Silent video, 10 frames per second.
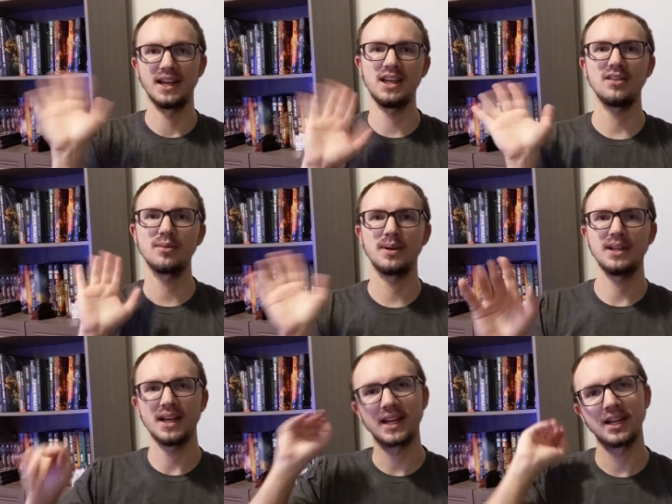Hey
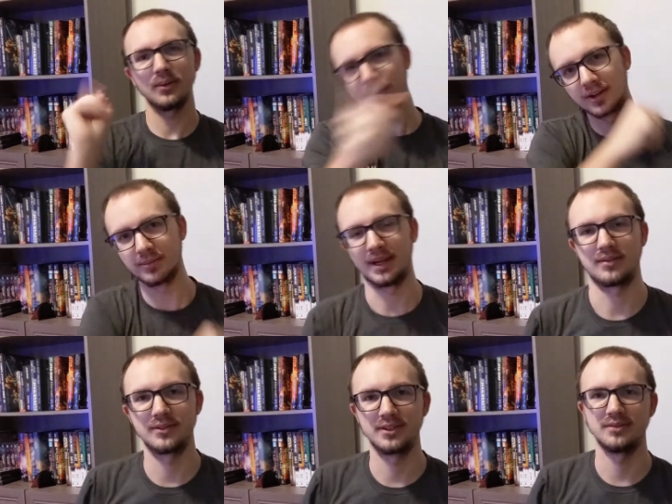everybody and welcome
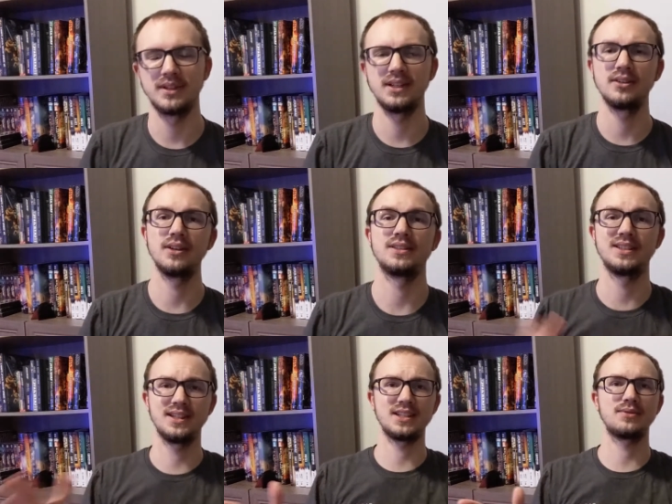back for another video. In
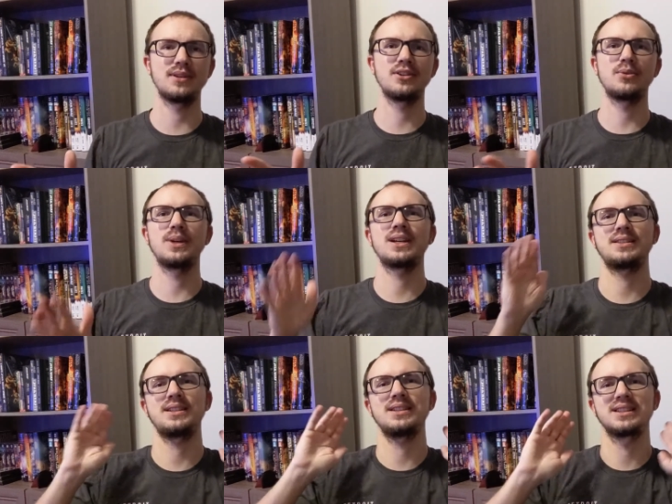today's video we
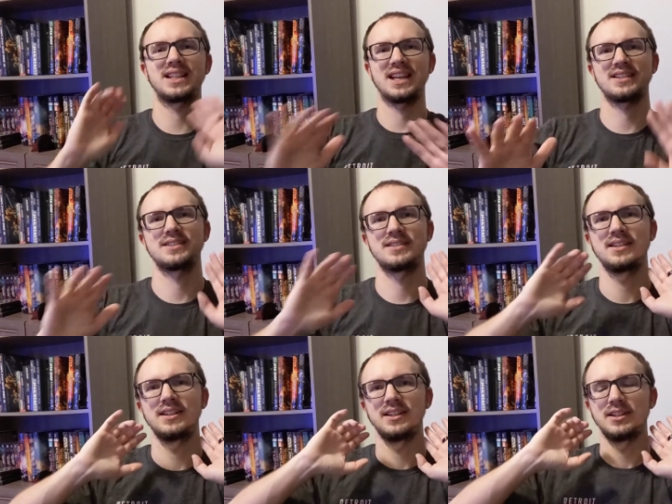got the last
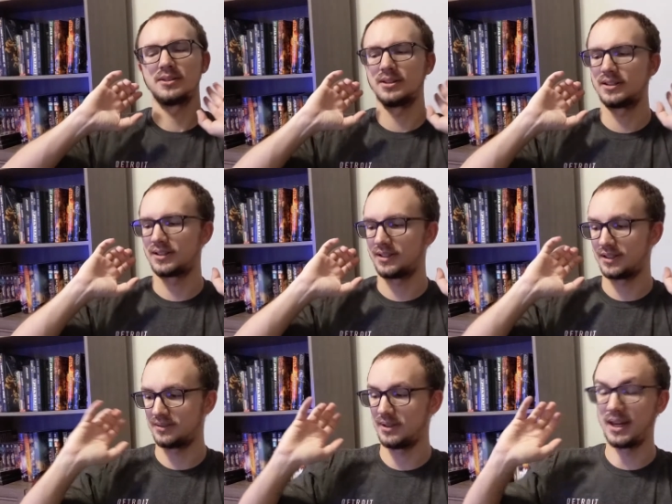
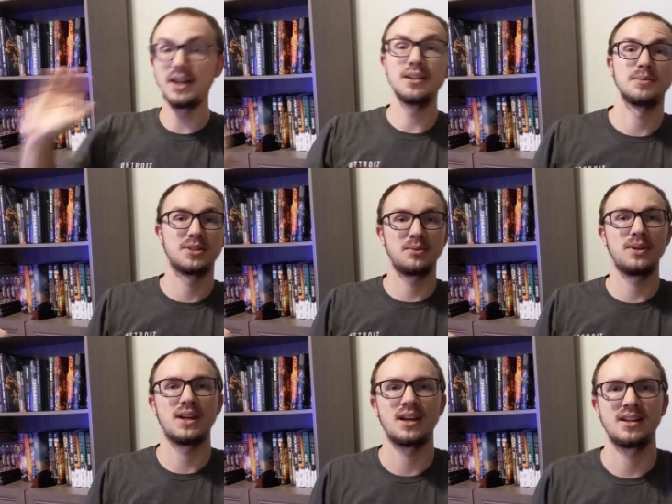uh, items that
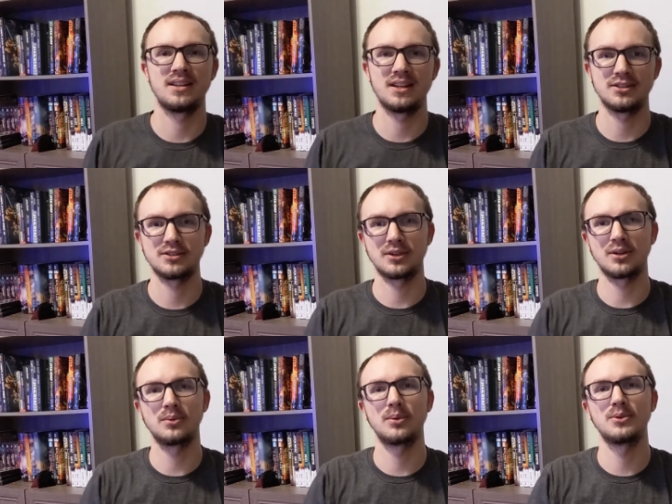we had in that
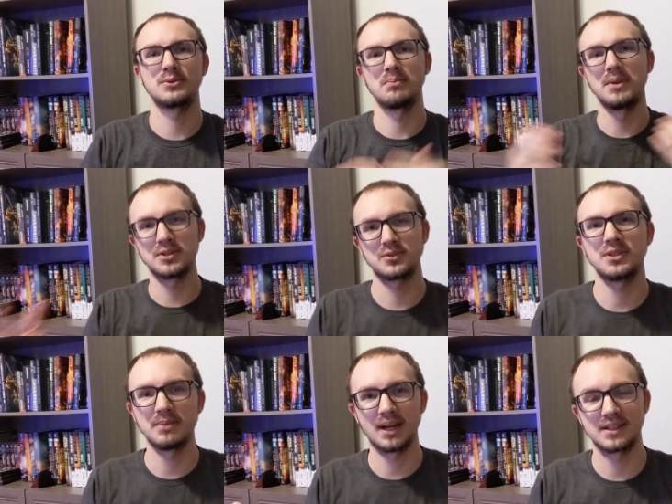Star Wars
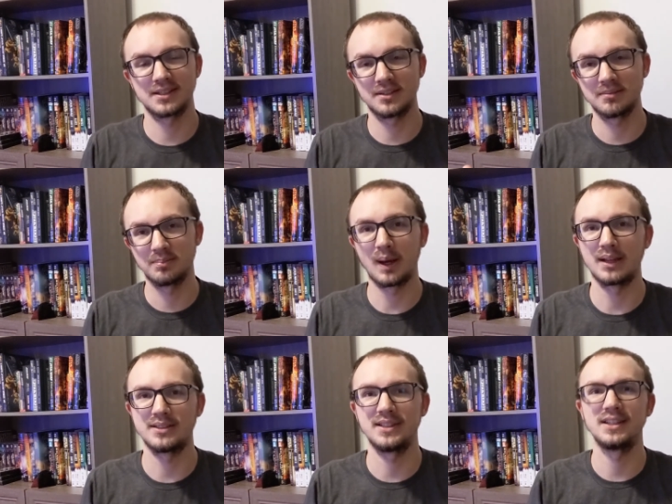mystery box
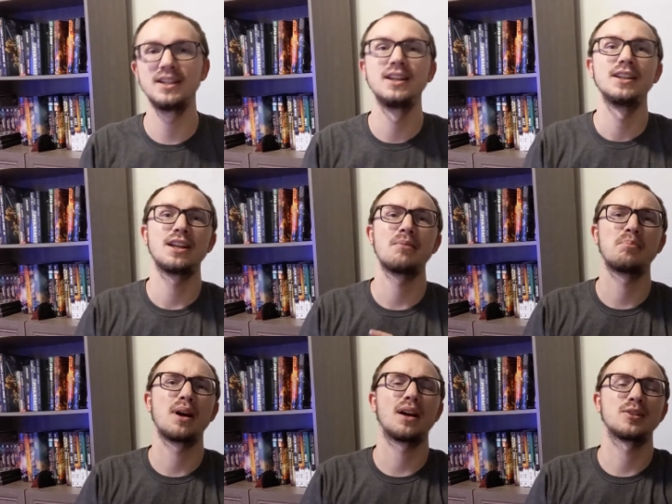unboxing.
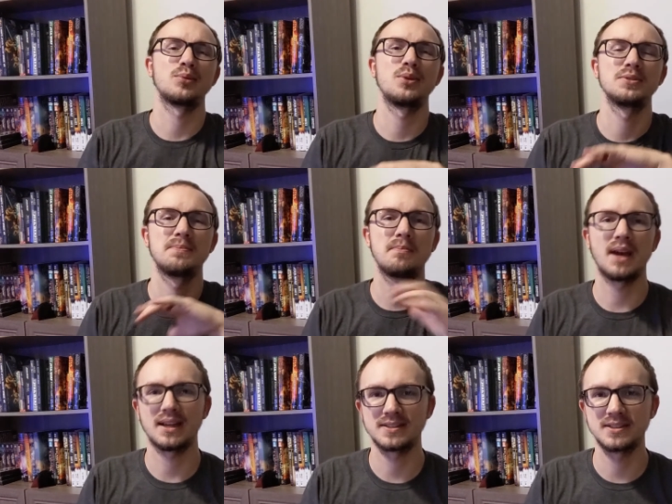That box was
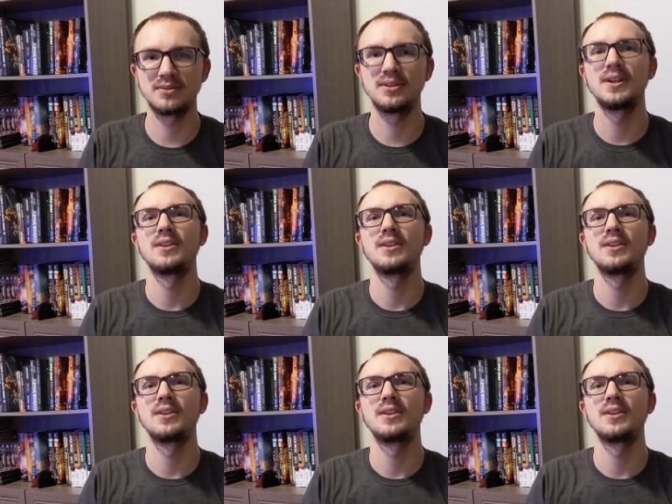massive.